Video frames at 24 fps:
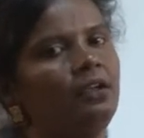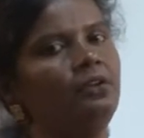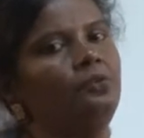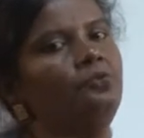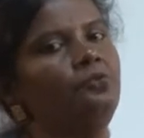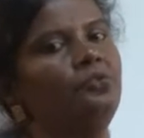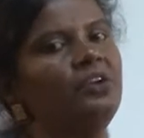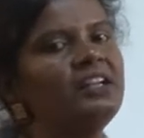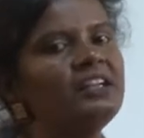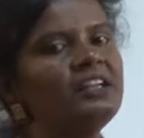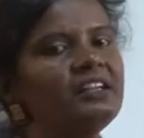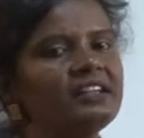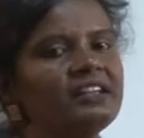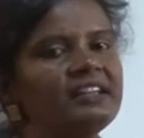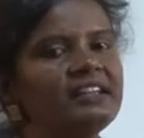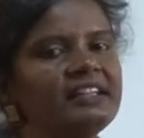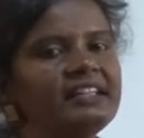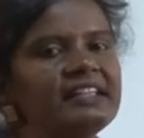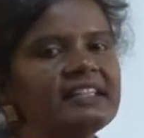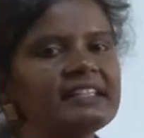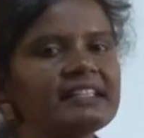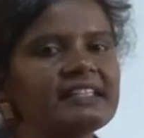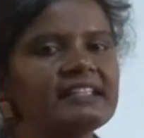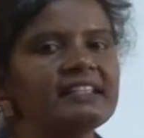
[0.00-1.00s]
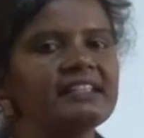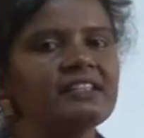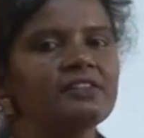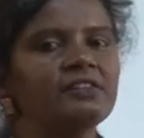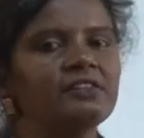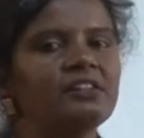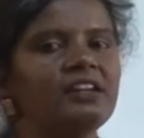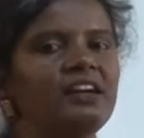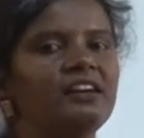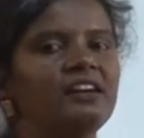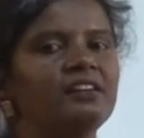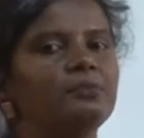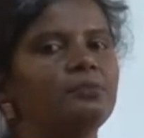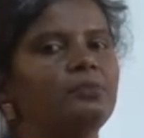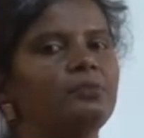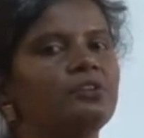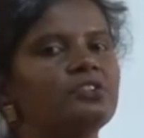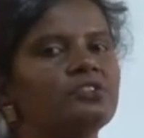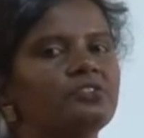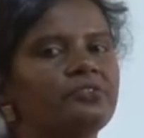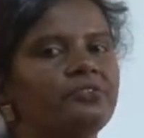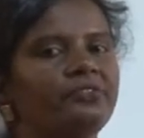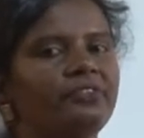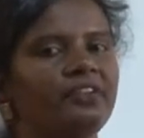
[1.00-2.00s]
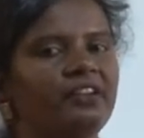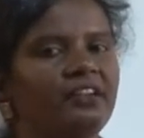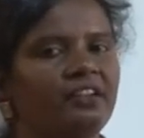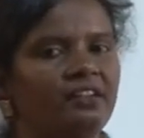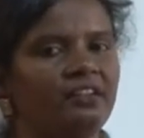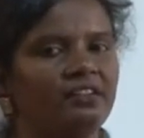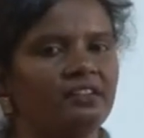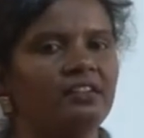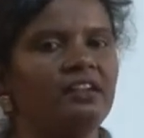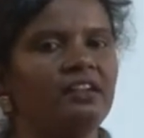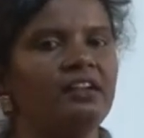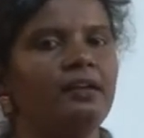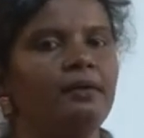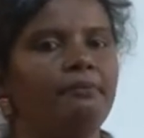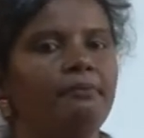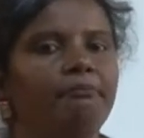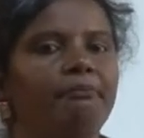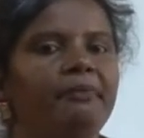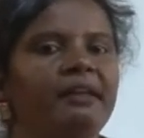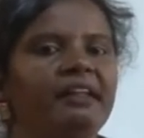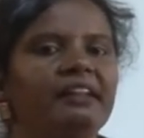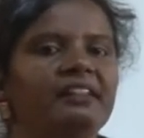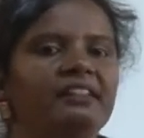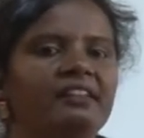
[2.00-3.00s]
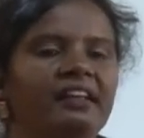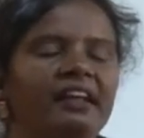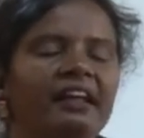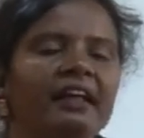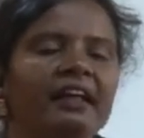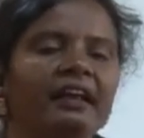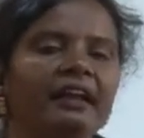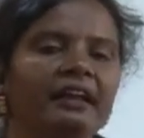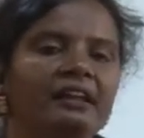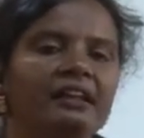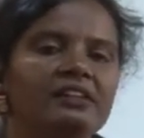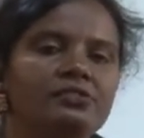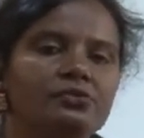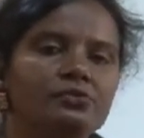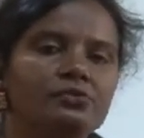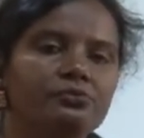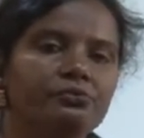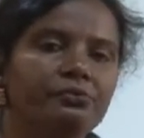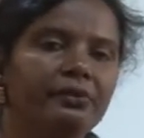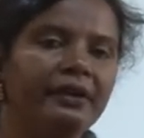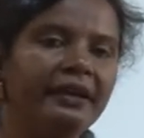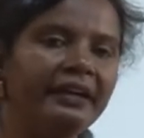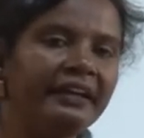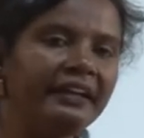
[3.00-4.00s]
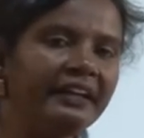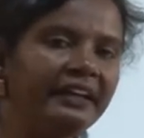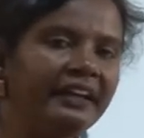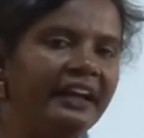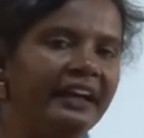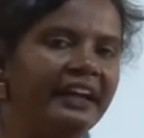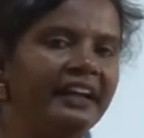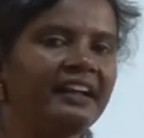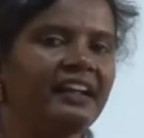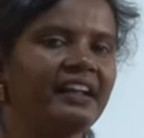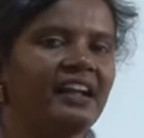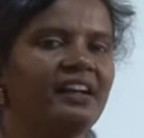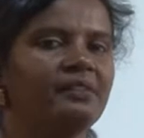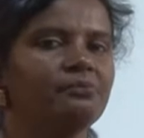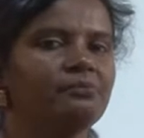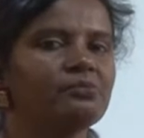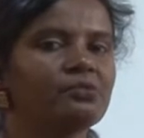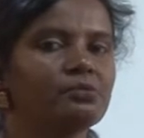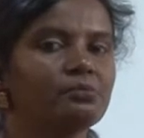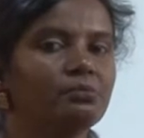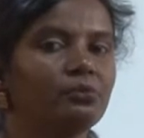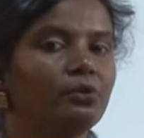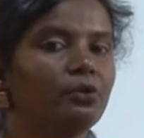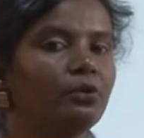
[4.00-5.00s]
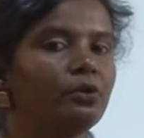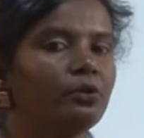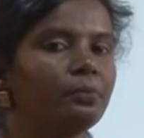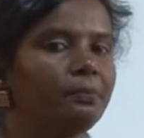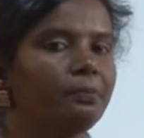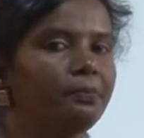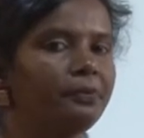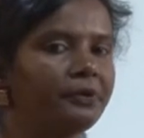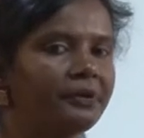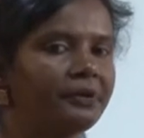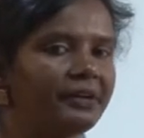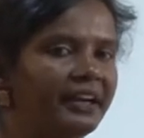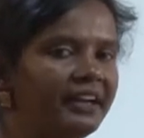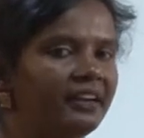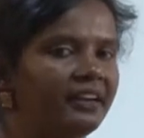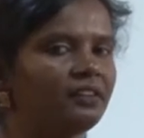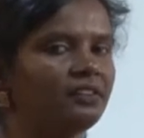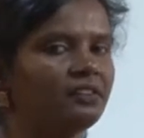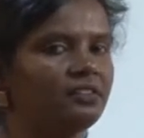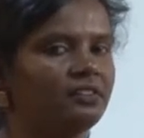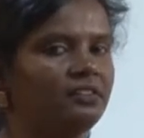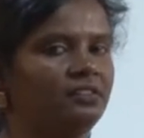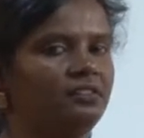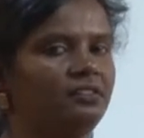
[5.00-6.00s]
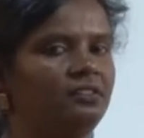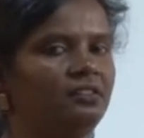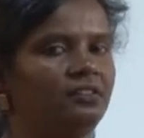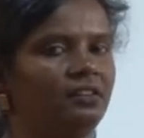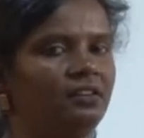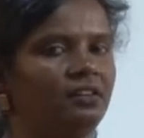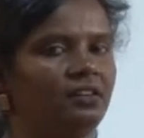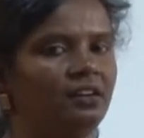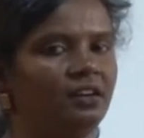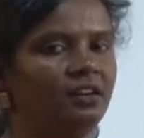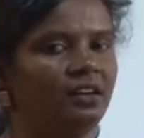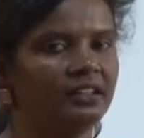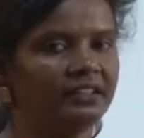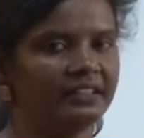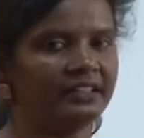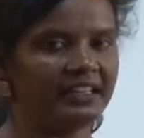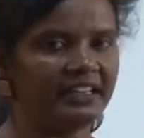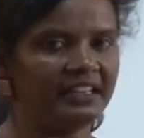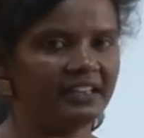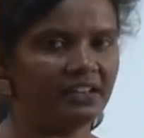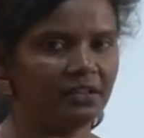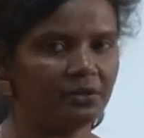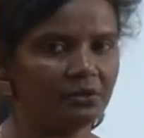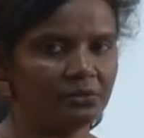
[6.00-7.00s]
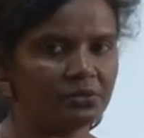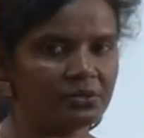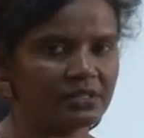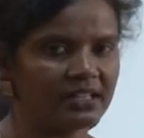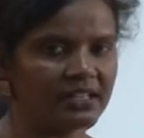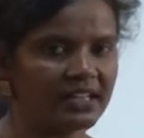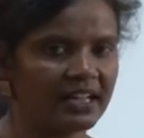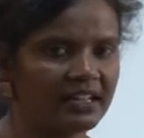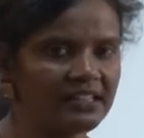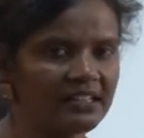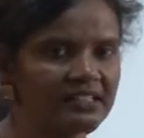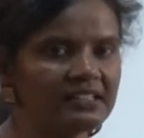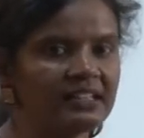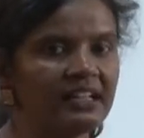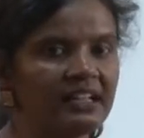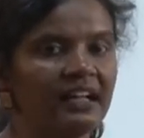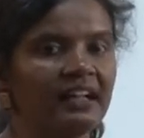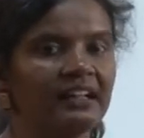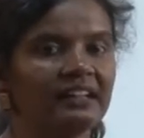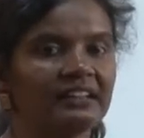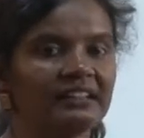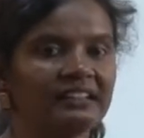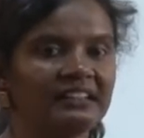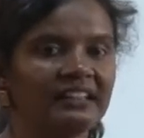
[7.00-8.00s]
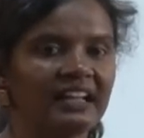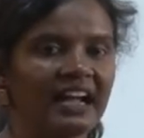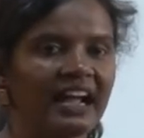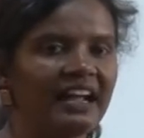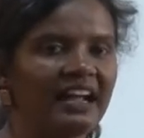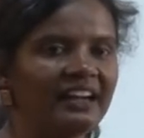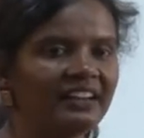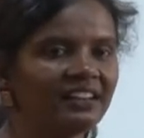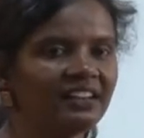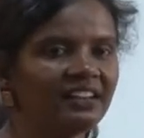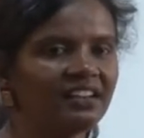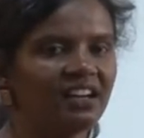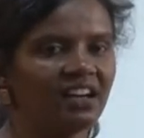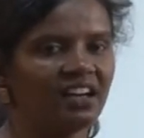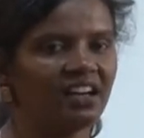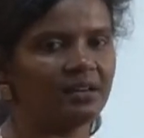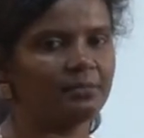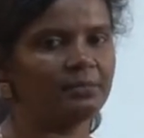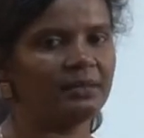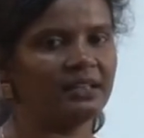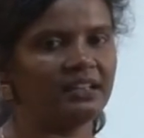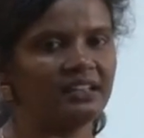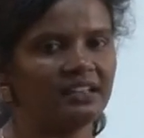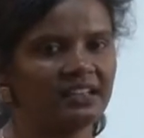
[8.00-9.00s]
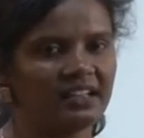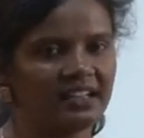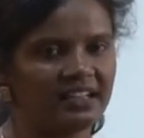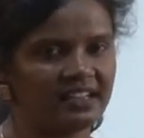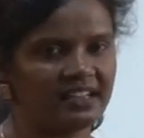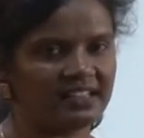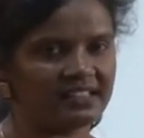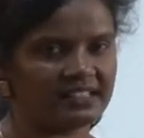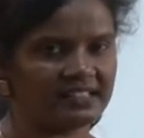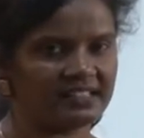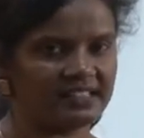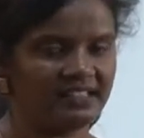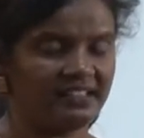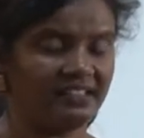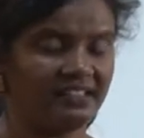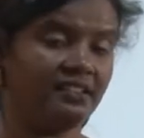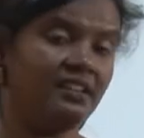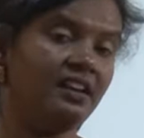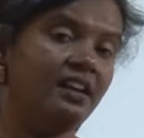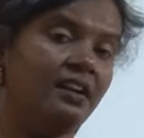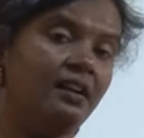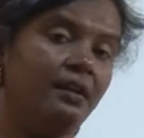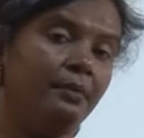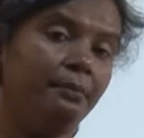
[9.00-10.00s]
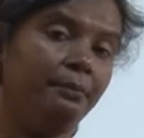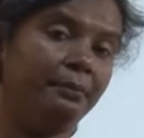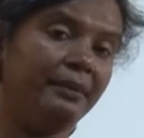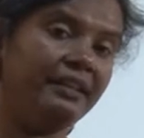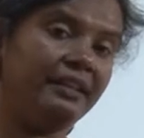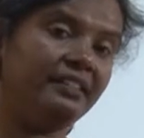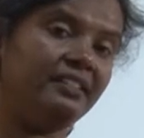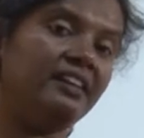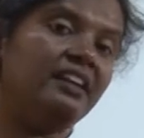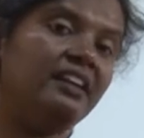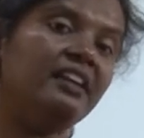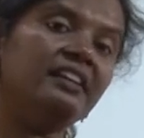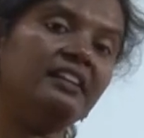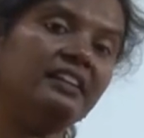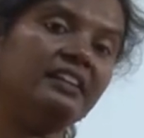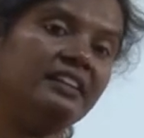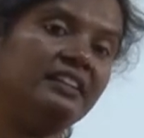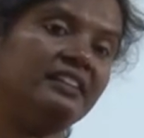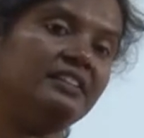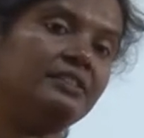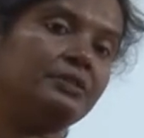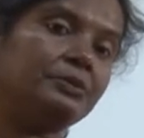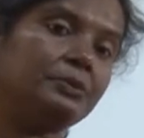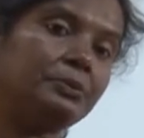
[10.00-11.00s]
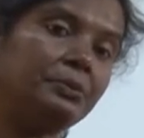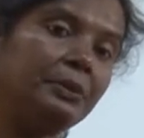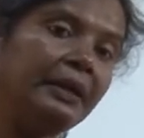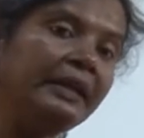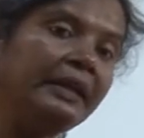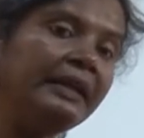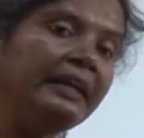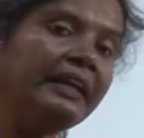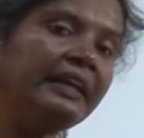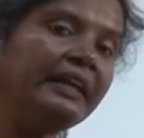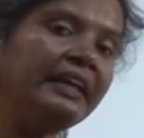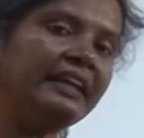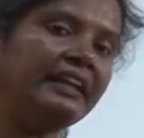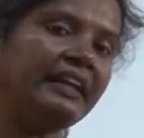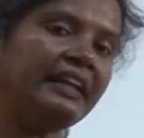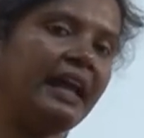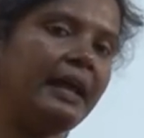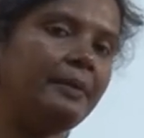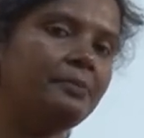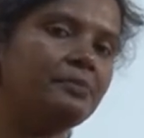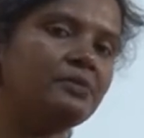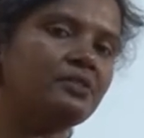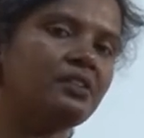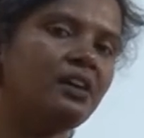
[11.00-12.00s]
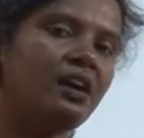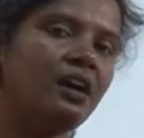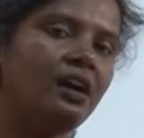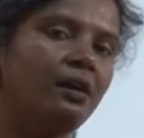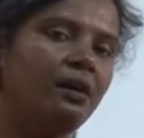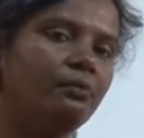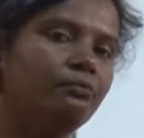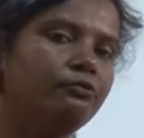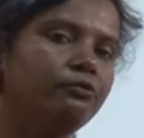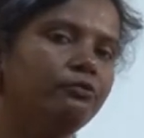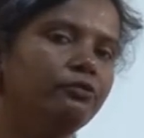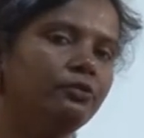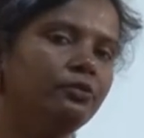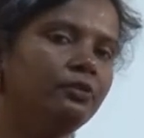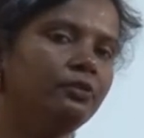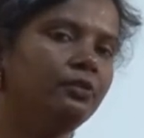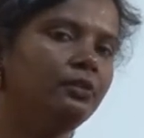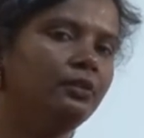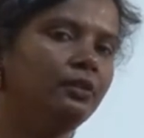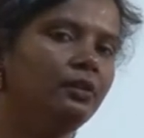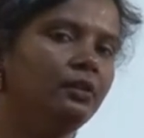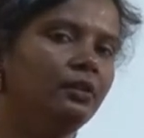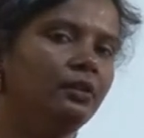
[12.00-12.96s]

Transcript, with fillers: When released into the atmosphere, methane is 20 times more potent a greenhouse gas than carbon dioxide. Methane is 20 times harmful